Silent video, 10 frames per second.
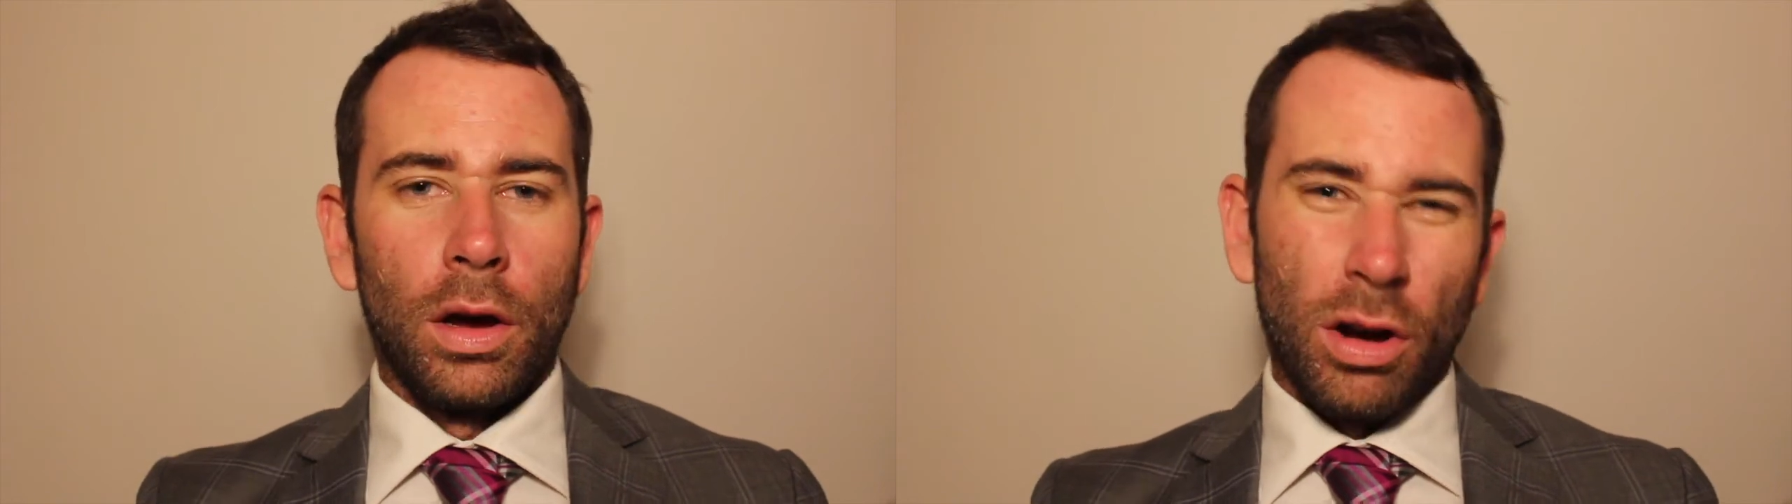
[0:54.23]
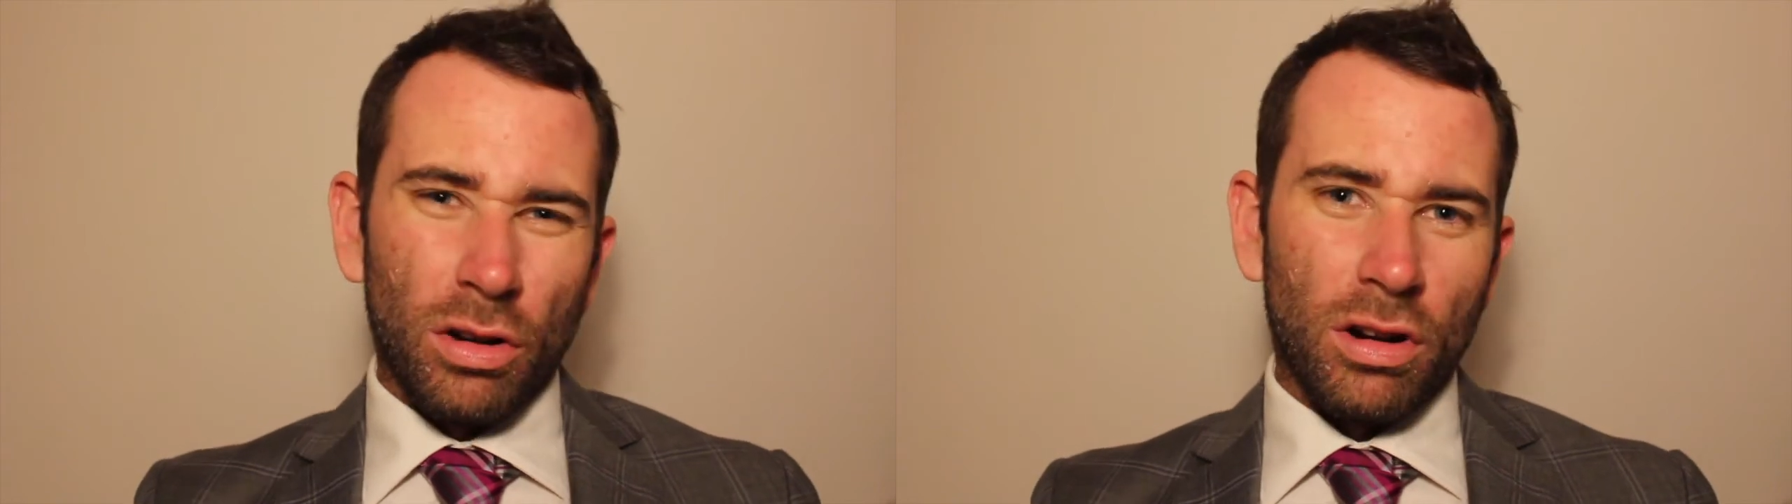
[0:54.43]

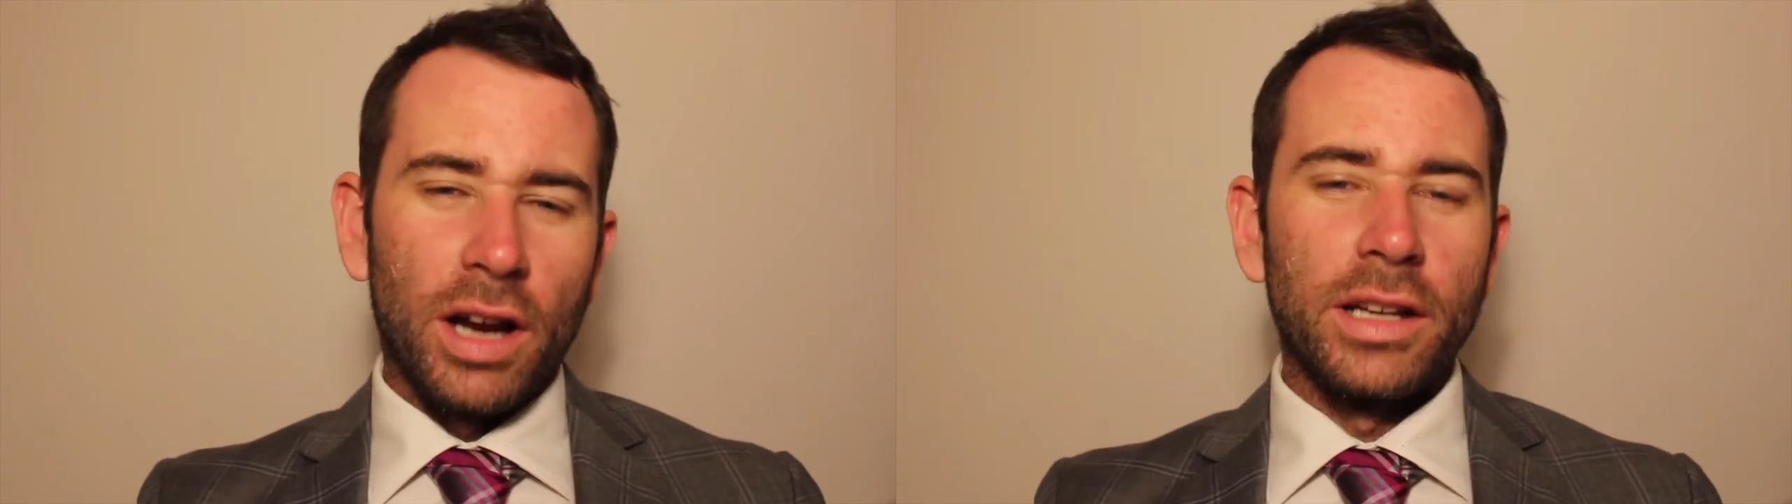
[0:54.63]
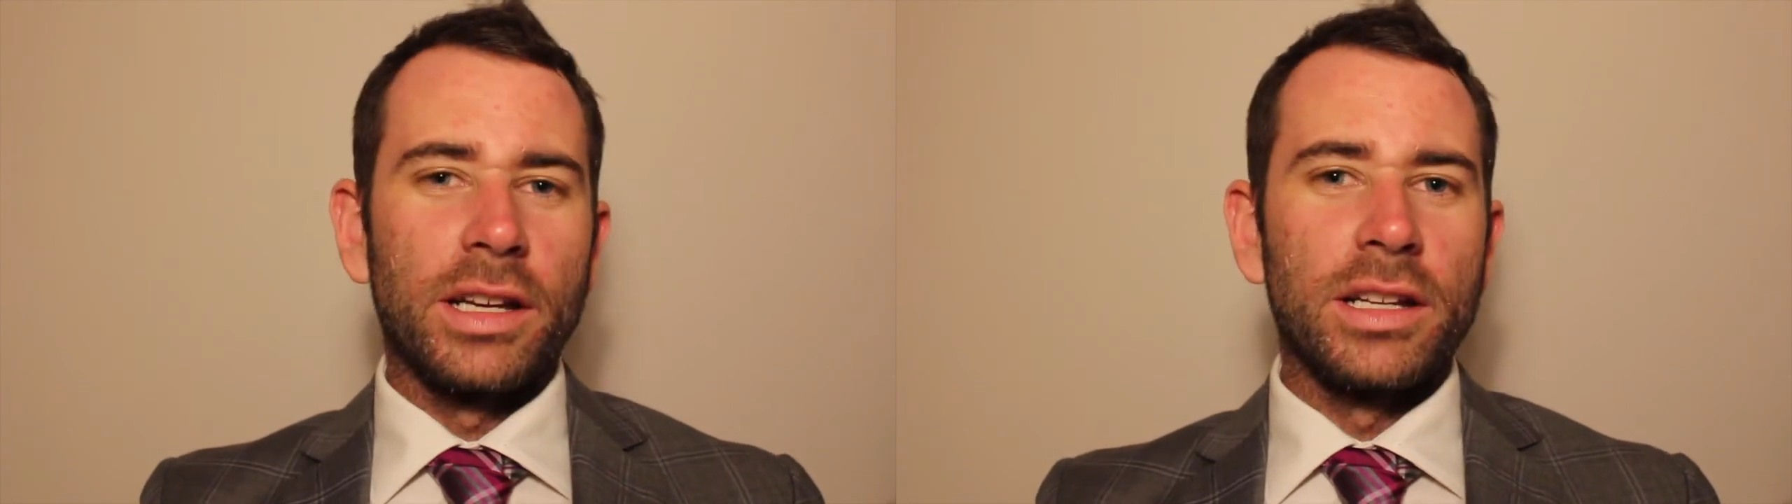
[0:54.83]

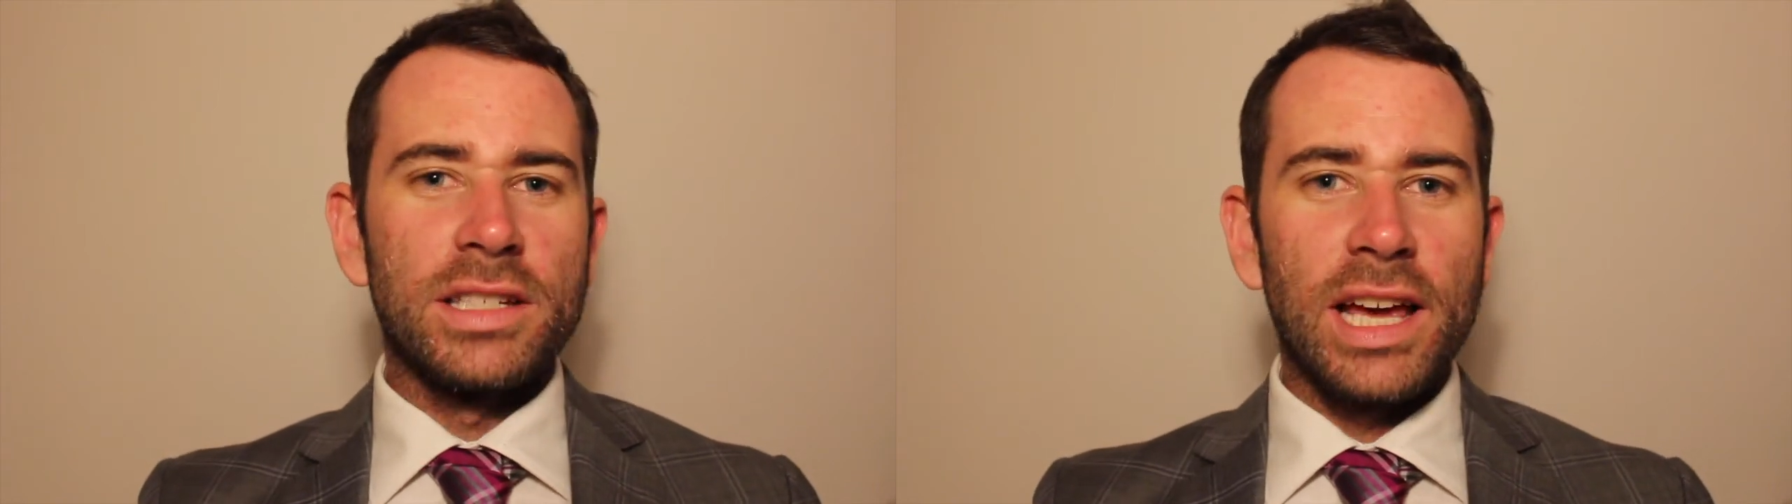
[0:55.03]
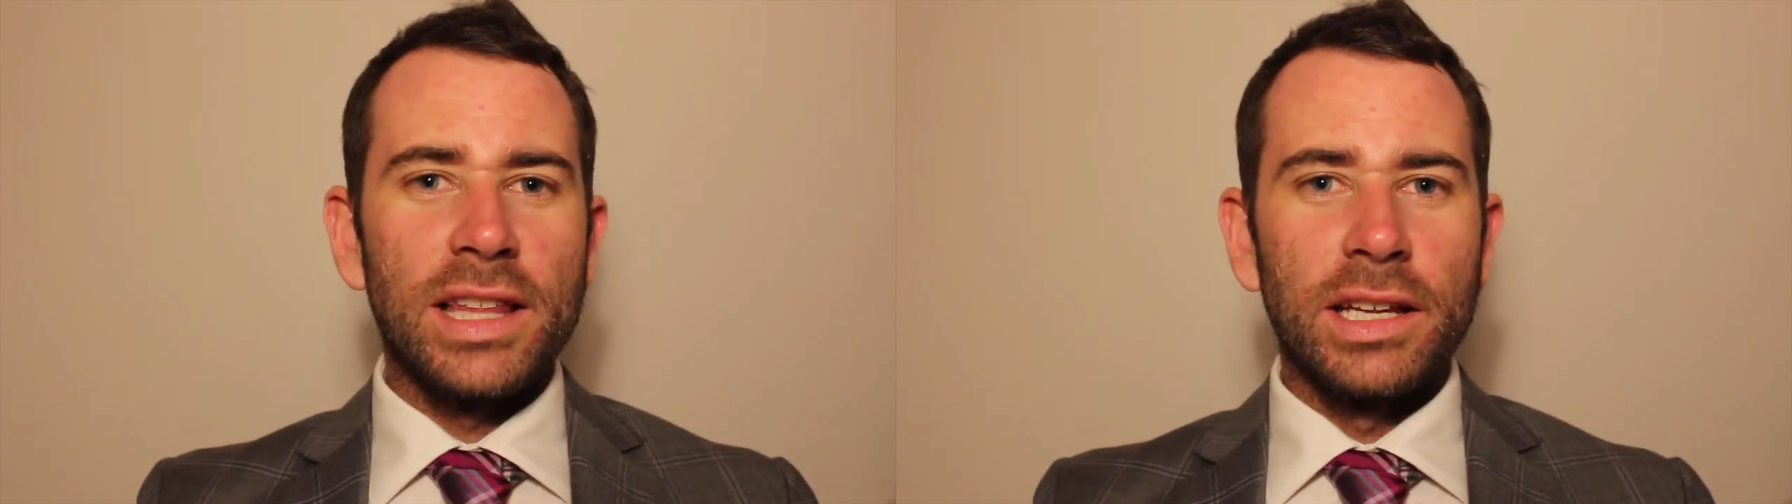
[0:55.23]
Alright, you can
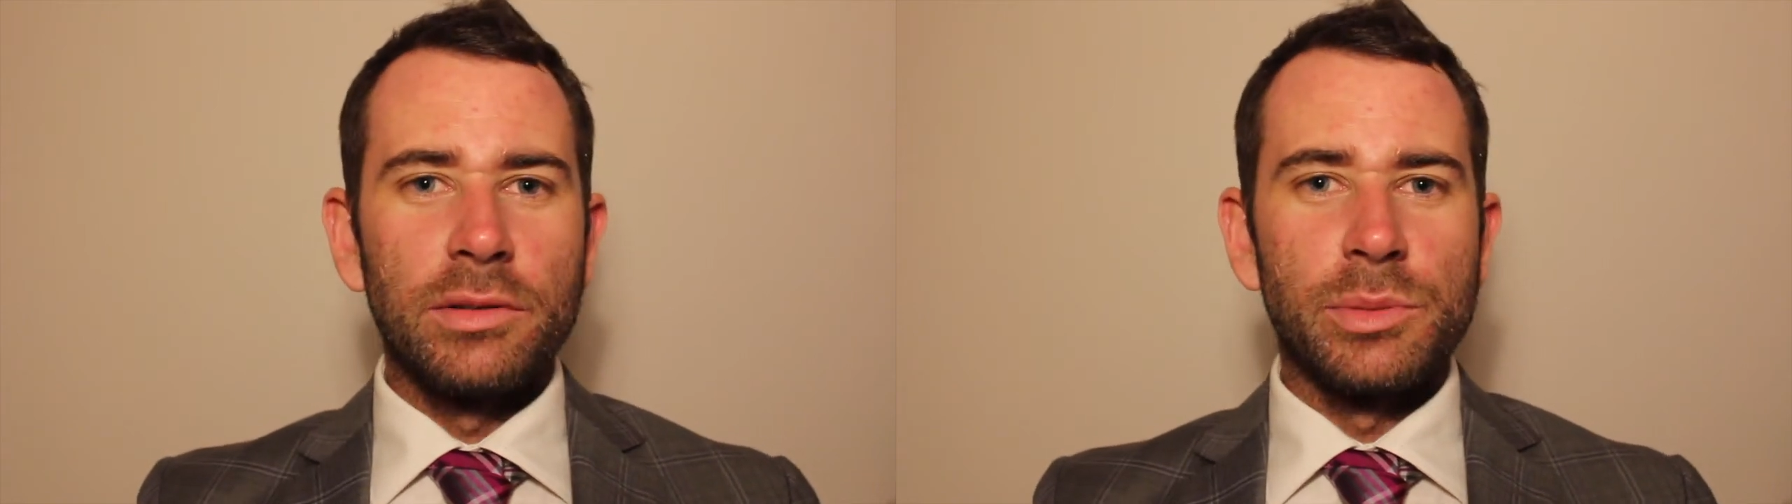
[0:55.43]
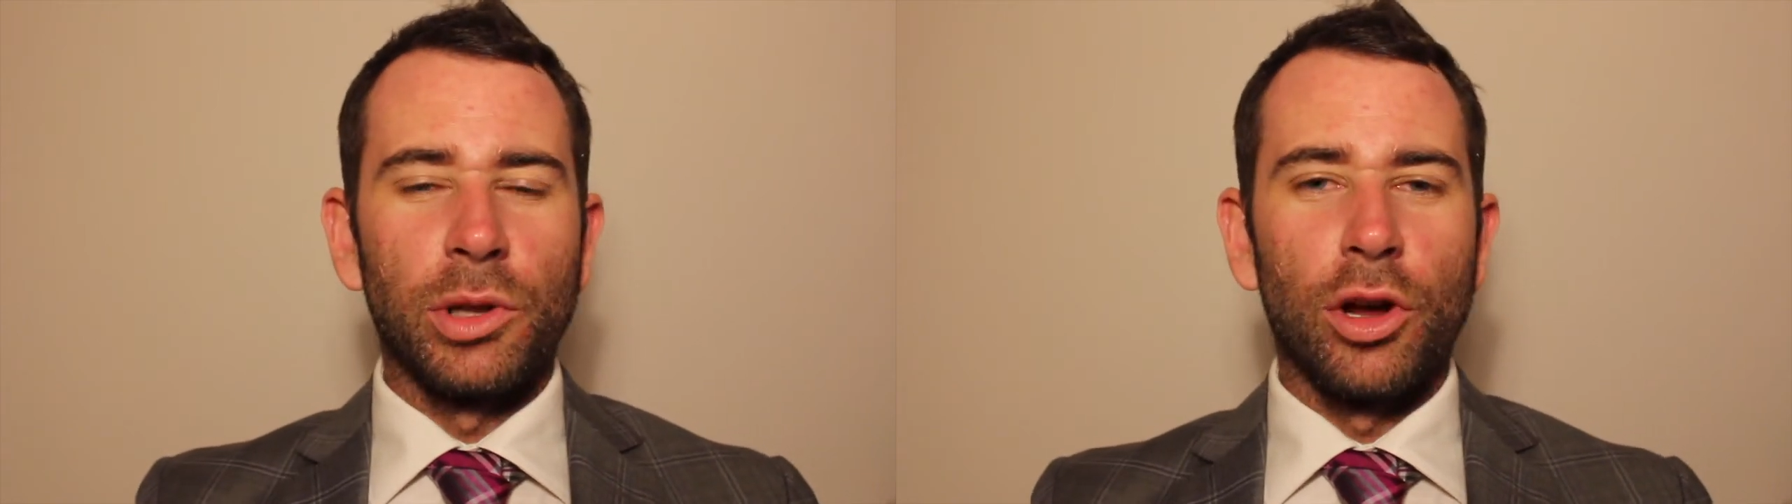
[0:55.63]
say that he
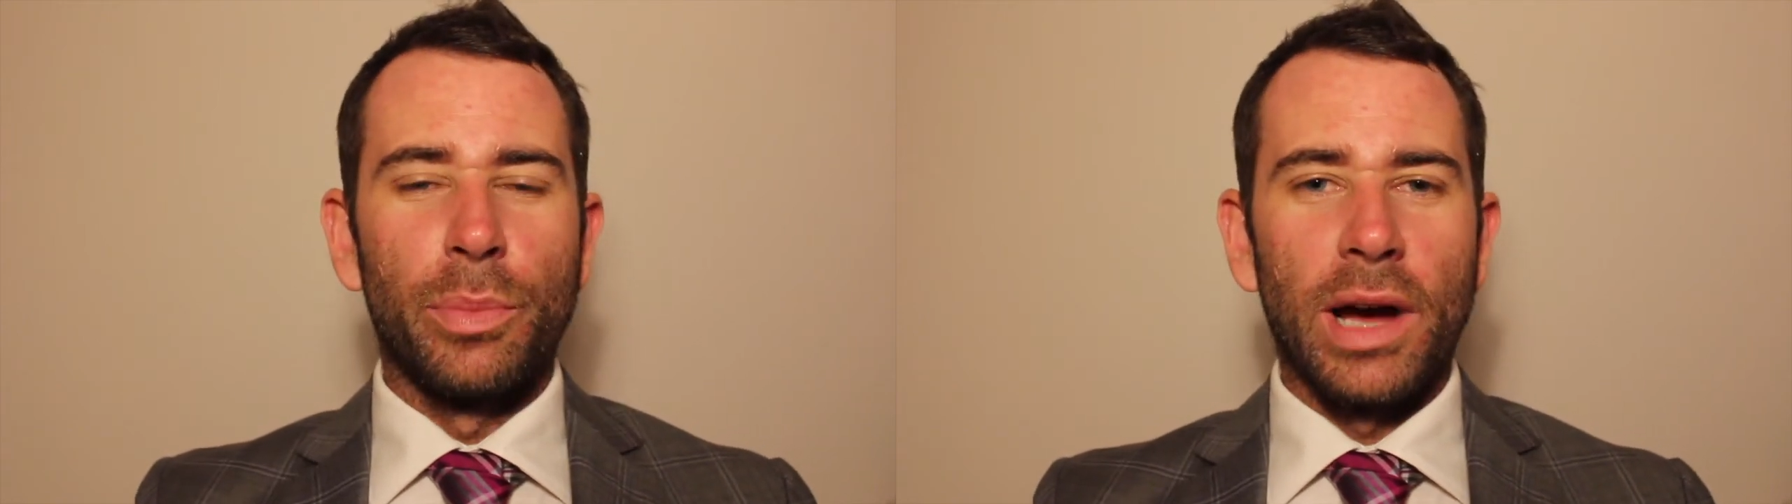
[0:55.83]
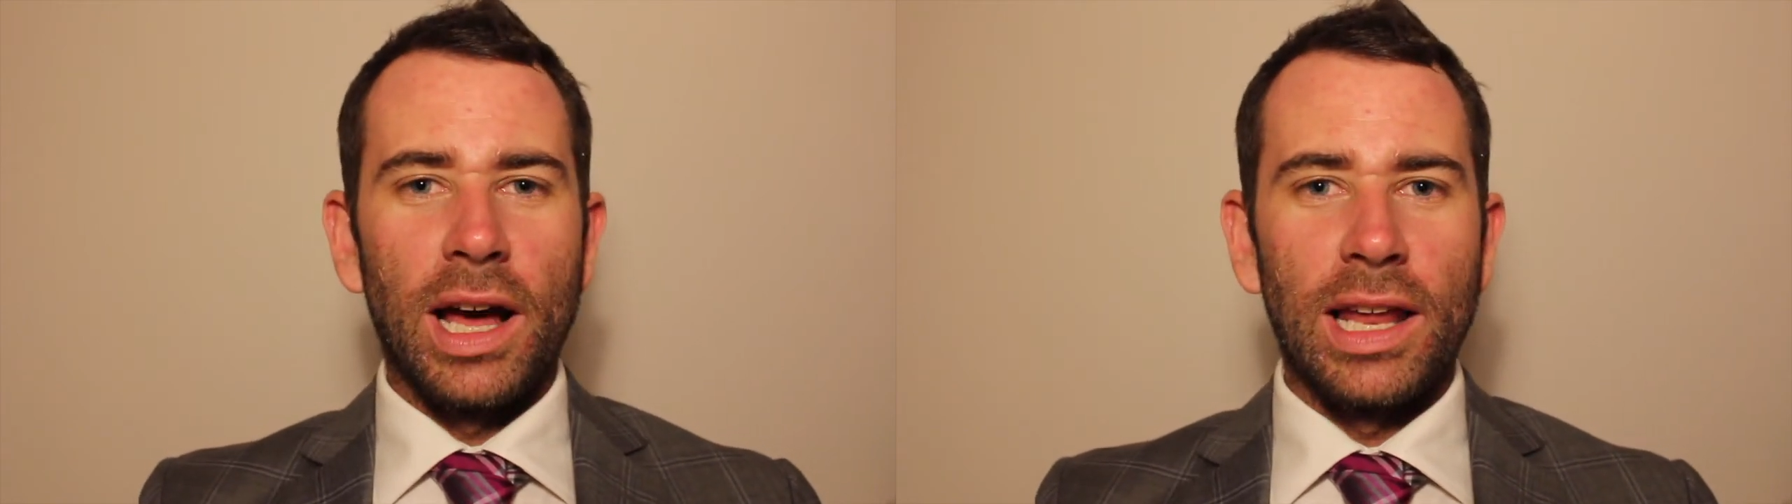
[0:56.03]
was below par